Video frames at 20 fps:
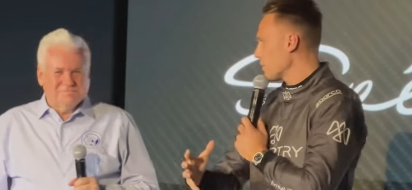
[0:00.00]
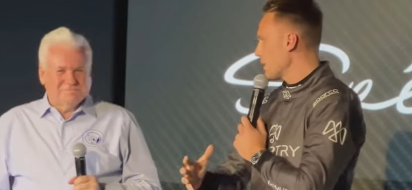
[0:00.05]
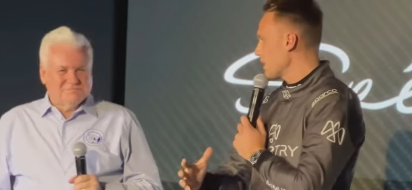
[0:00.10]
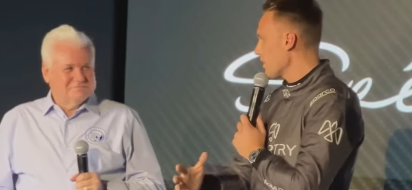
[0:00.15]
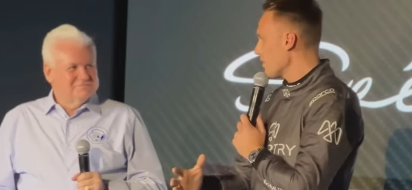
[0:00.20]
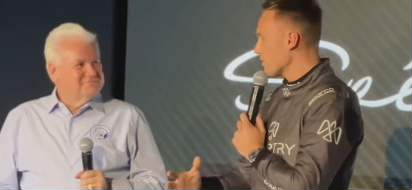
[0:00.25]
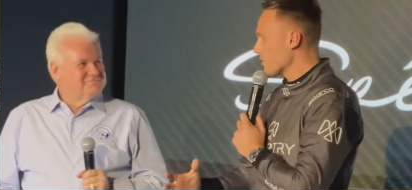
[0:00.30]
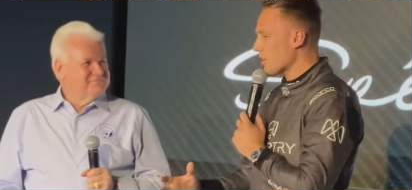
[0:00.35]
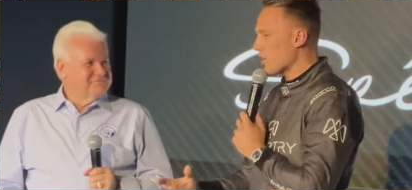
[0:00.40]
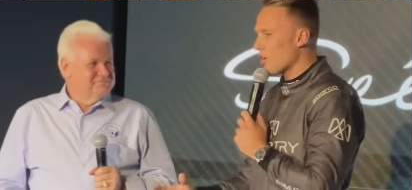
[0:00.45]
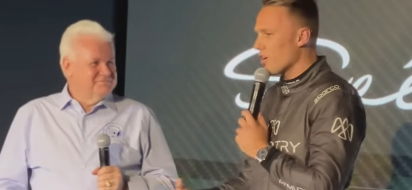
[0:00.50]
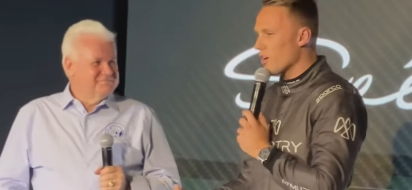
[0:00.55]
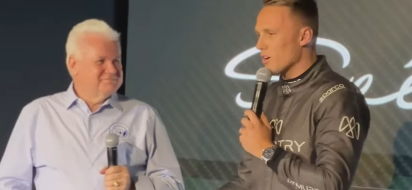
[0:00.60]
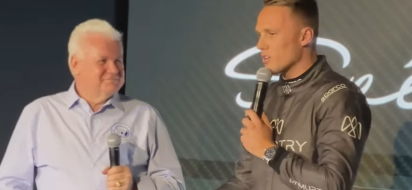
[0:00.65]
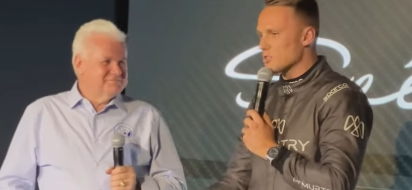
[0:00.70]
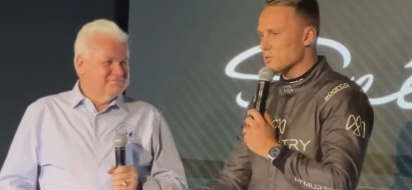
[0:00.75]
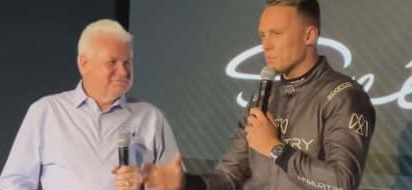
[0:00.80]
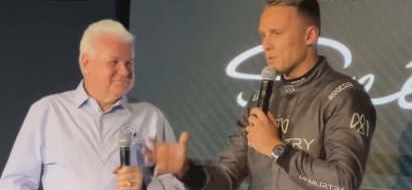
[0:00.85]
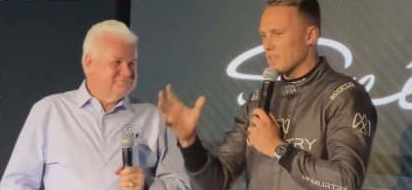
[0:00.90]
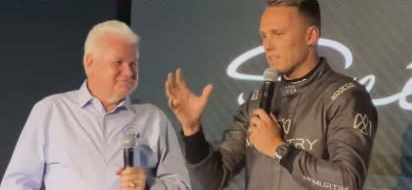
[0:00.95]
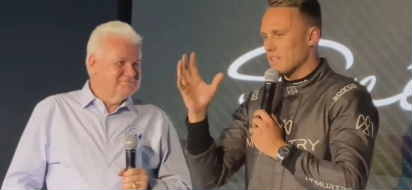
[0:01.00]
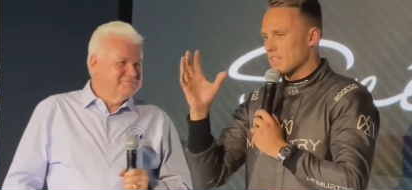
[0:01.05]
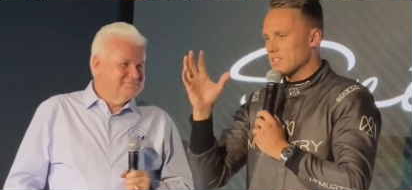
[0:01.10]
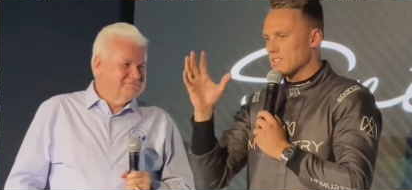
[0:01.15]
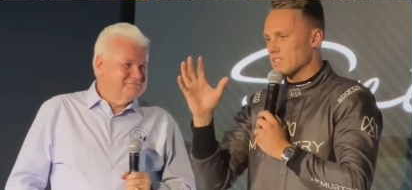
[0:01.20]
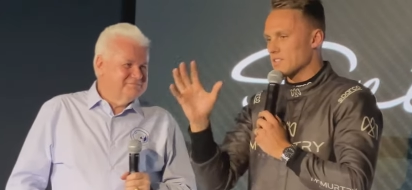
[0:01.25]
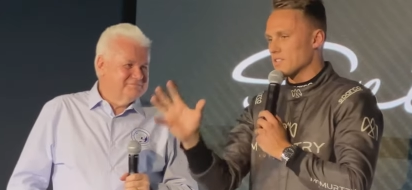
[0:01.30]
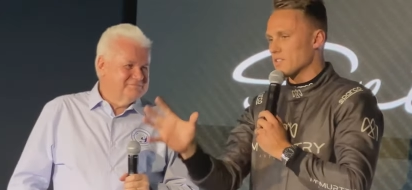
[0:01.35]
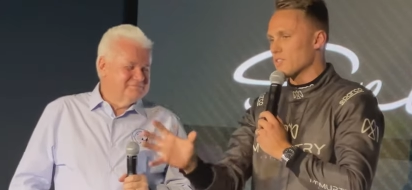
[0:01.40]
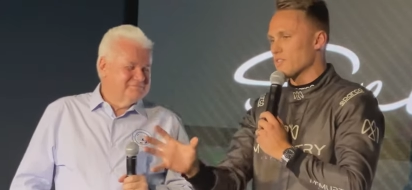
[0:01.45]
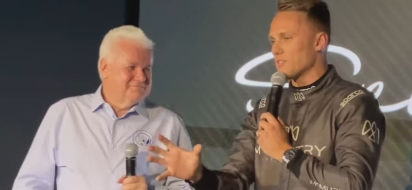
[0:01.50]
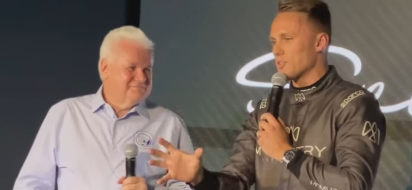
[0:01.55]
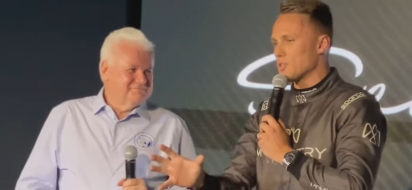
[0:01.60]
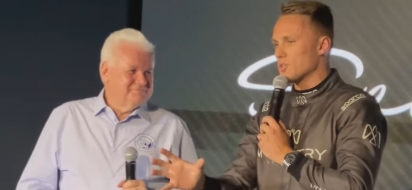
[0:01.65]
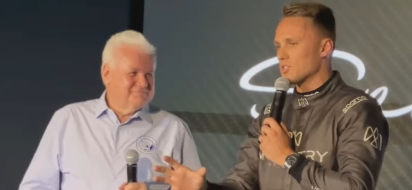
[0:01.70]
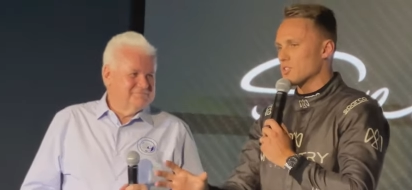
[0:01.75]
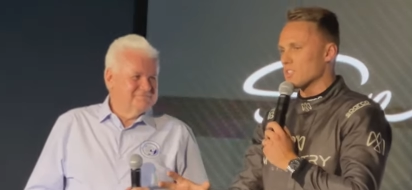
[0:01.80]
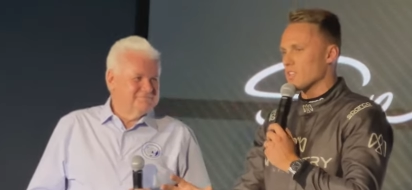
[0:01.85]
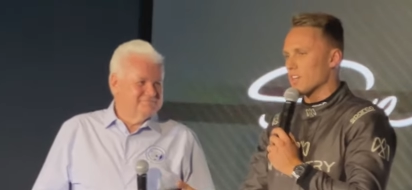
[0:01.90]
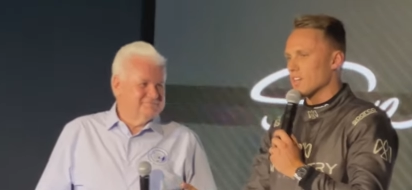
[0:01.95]
Speaker 1: we love cars, but this is the
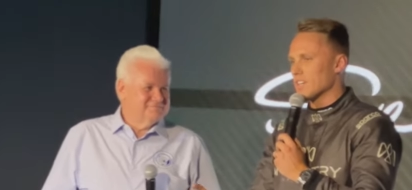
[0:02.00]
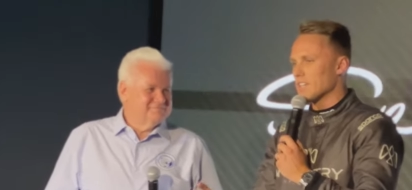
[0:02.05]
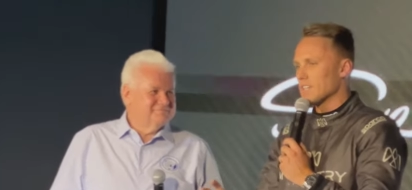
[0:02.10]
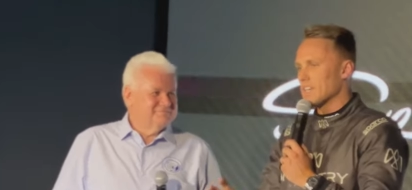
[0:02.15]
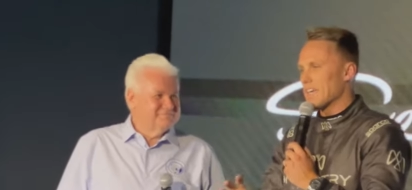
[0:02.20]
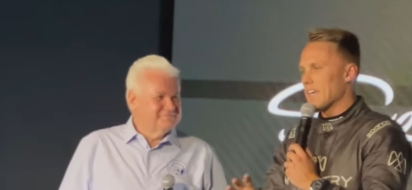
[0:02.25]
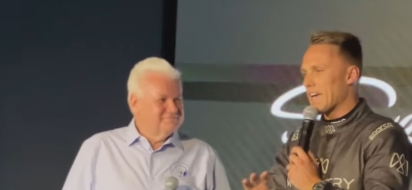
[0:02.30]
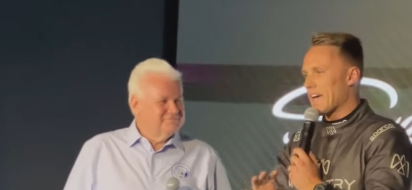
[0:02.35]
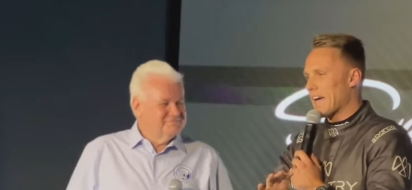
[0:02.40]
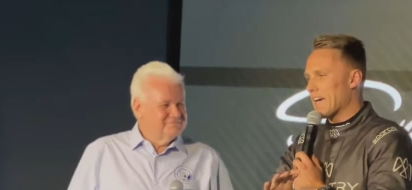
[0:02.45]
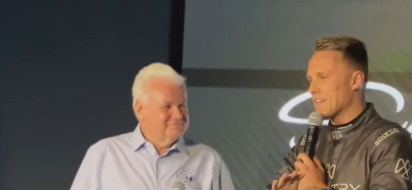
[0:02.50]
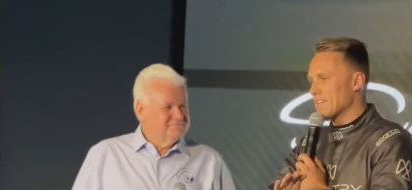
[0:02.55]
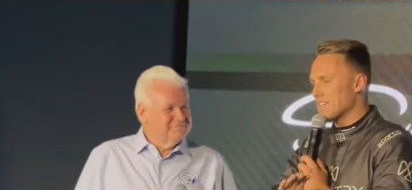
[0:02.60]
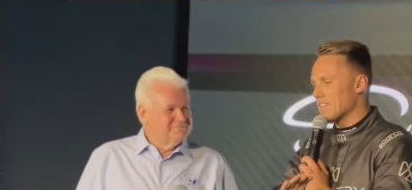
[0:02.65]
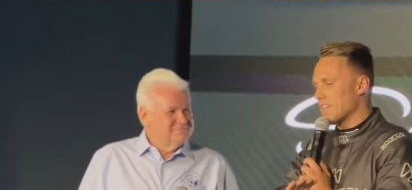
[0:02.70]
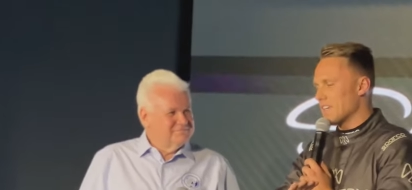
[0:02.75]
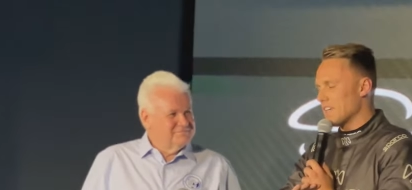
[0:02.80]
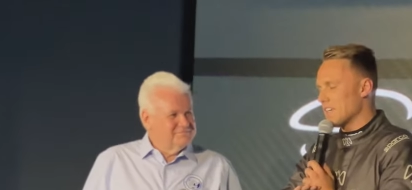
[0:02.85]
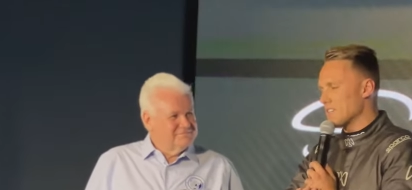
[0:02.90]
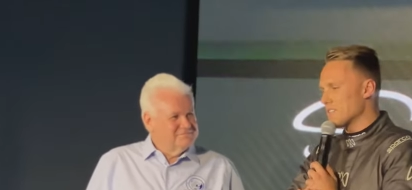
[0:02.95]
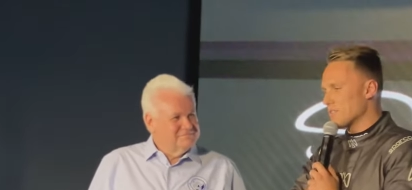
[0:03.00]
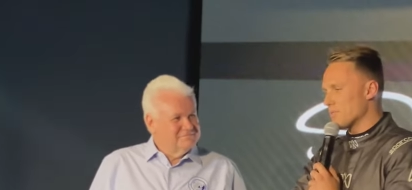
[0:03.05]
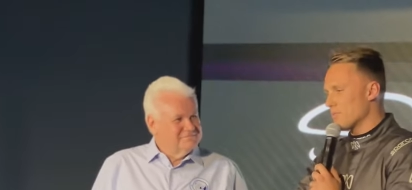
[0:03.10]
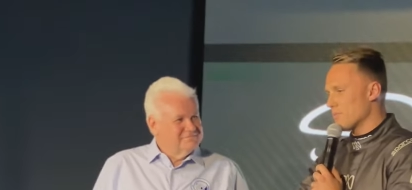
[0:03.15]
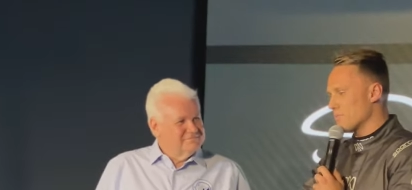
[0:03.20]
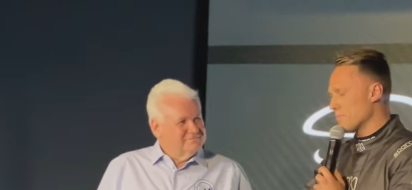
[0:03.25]
future and it is